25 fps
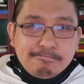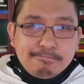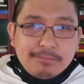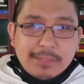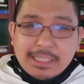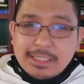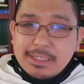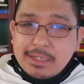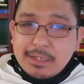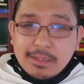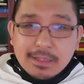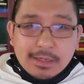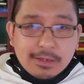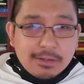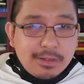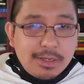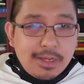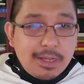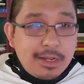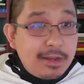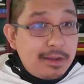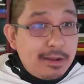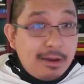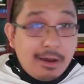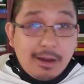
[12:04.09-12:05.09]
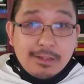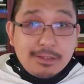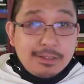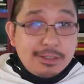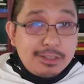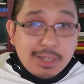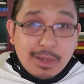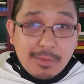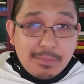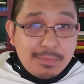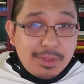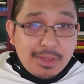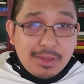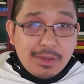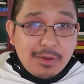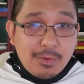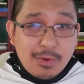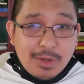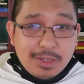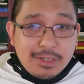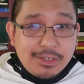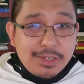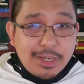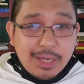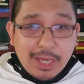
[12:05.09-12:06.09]
it's clearly not something
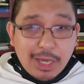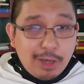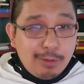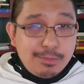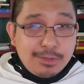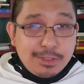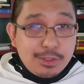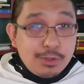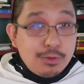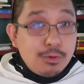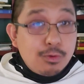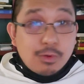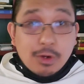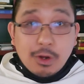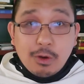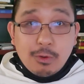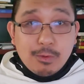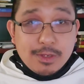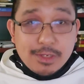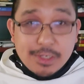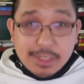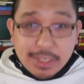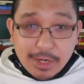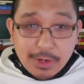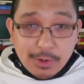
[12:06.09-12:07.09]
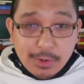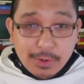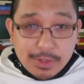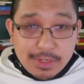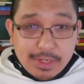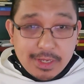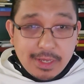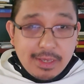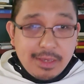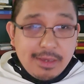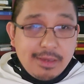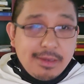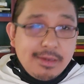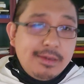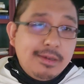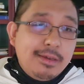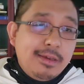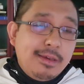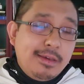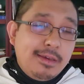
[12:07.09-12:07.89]
which helps you grow in charity.